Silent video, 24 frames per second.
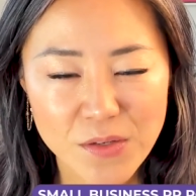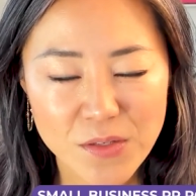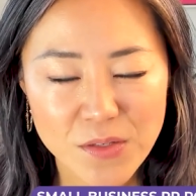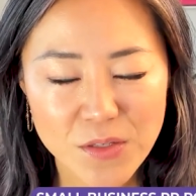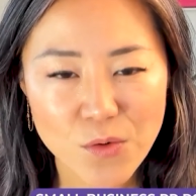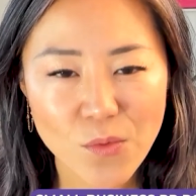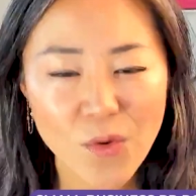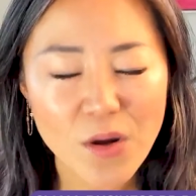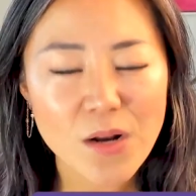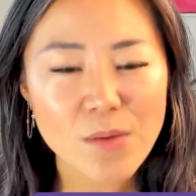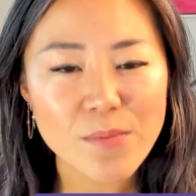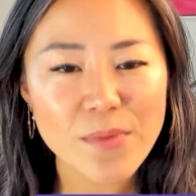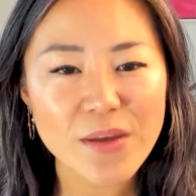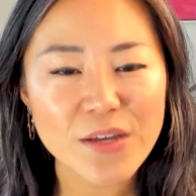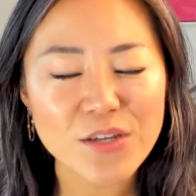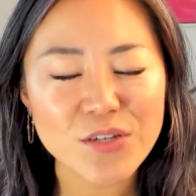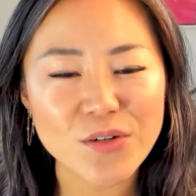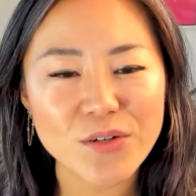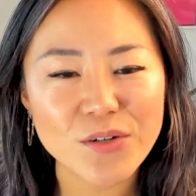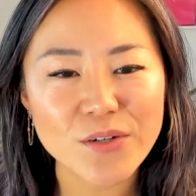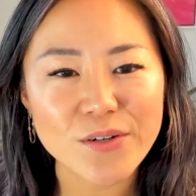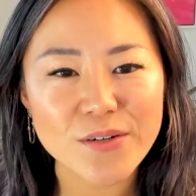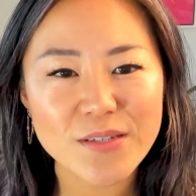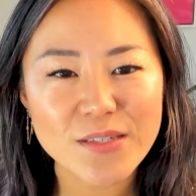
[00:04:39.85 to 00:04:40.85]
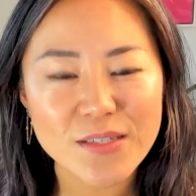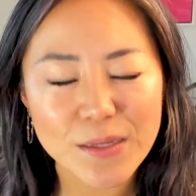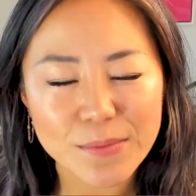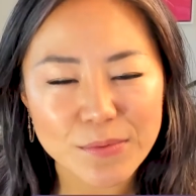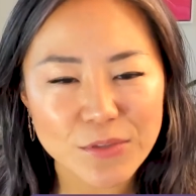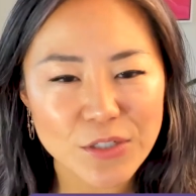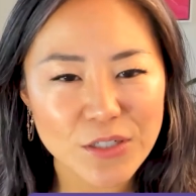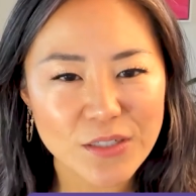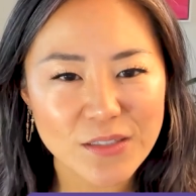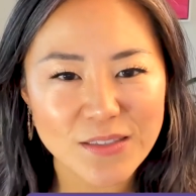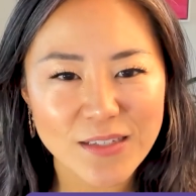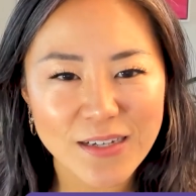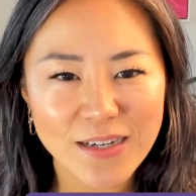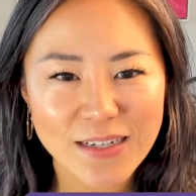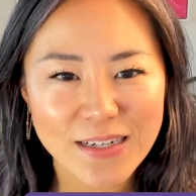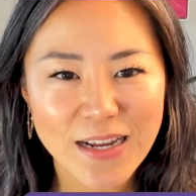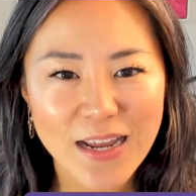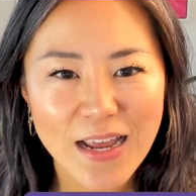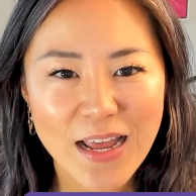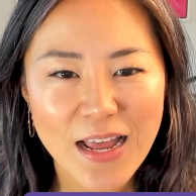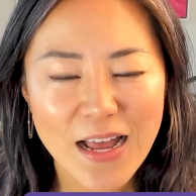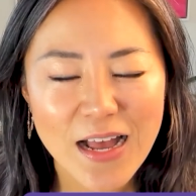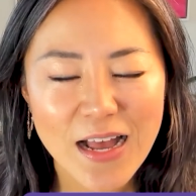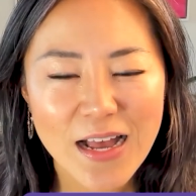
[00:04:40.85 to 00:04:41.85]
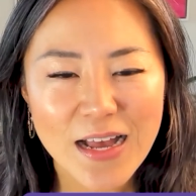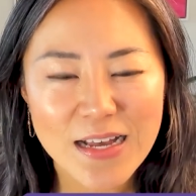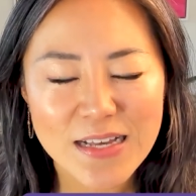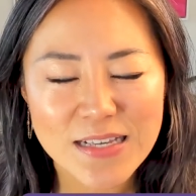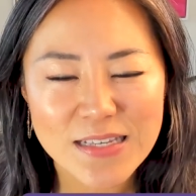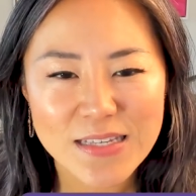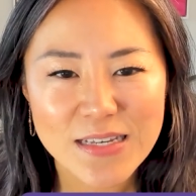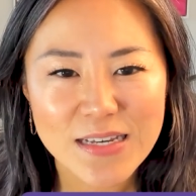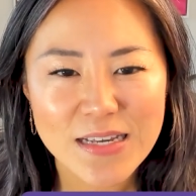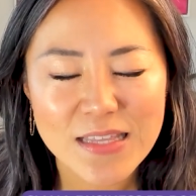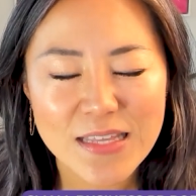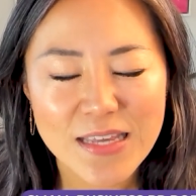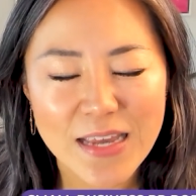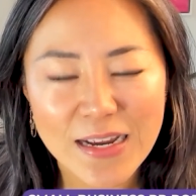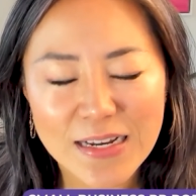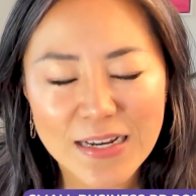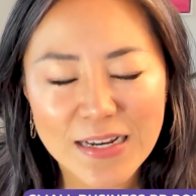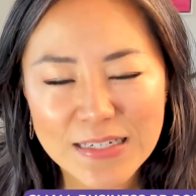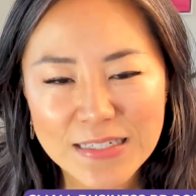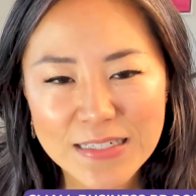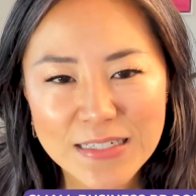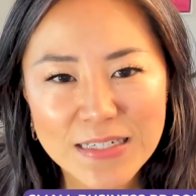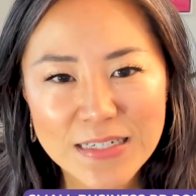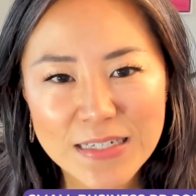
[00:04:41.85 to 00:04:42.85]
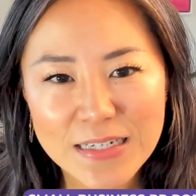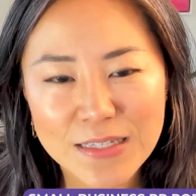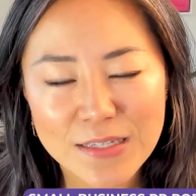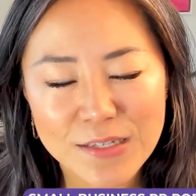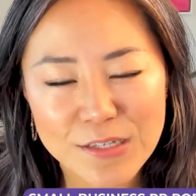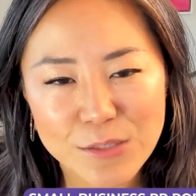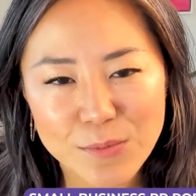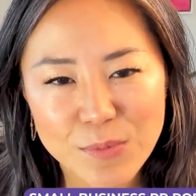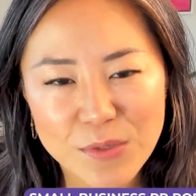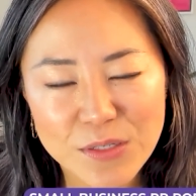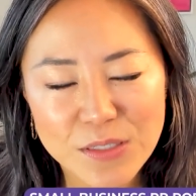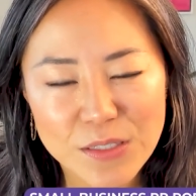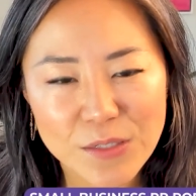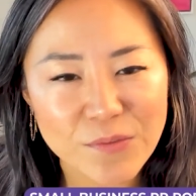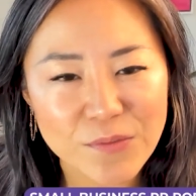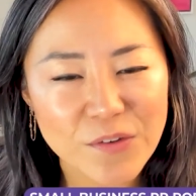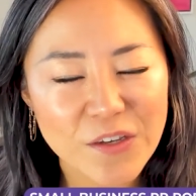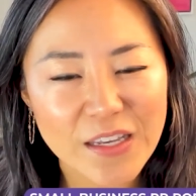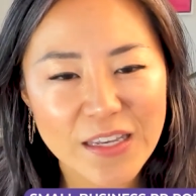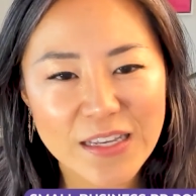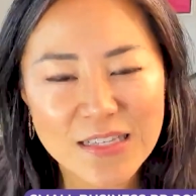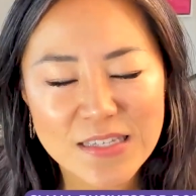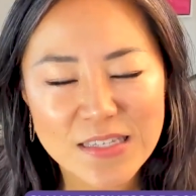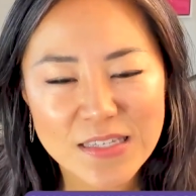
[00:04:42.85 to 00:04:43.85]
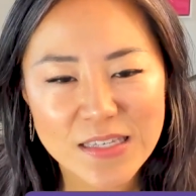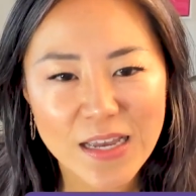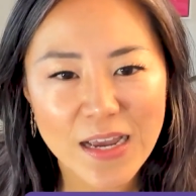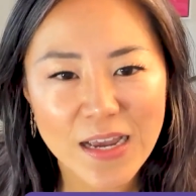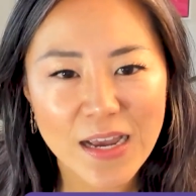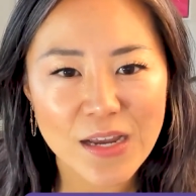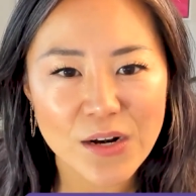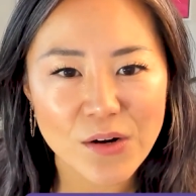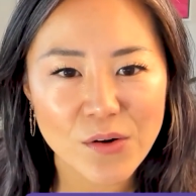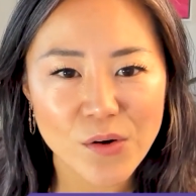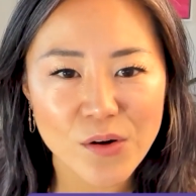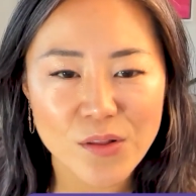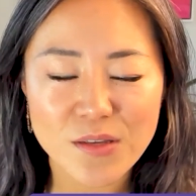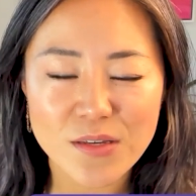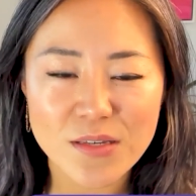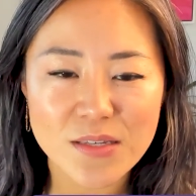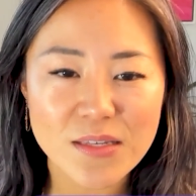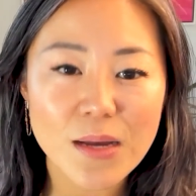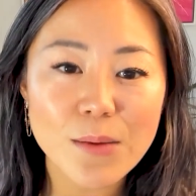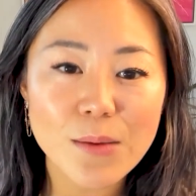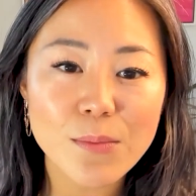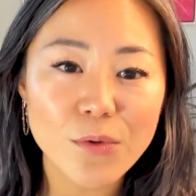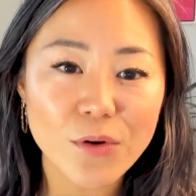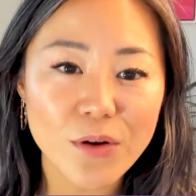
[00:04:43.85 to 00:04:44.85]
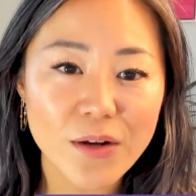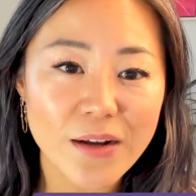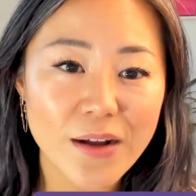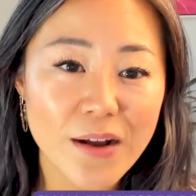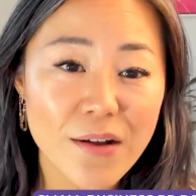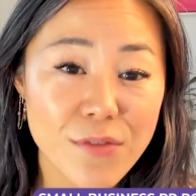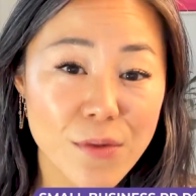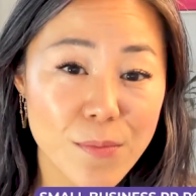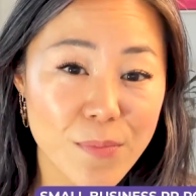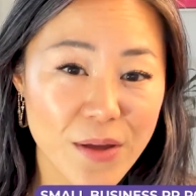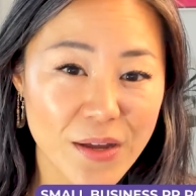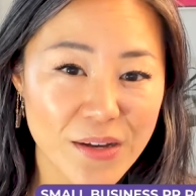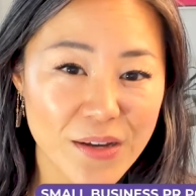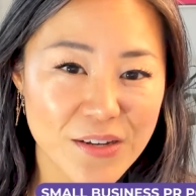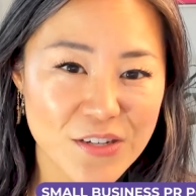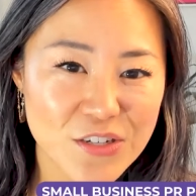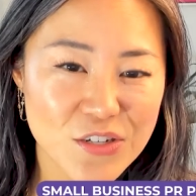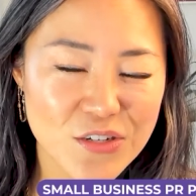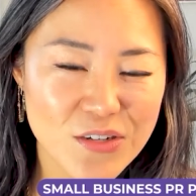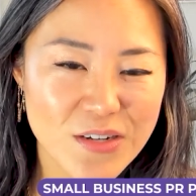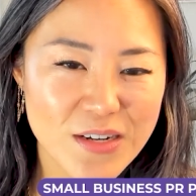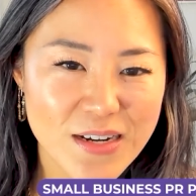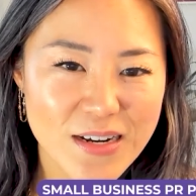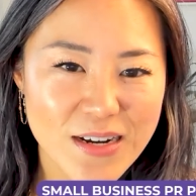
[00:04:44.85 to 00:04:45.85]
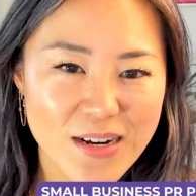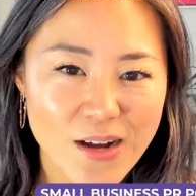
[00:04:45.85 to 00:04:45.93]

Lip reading: So you want to make sure your subject line has the idea, the specific insight, or the summary of the pitch.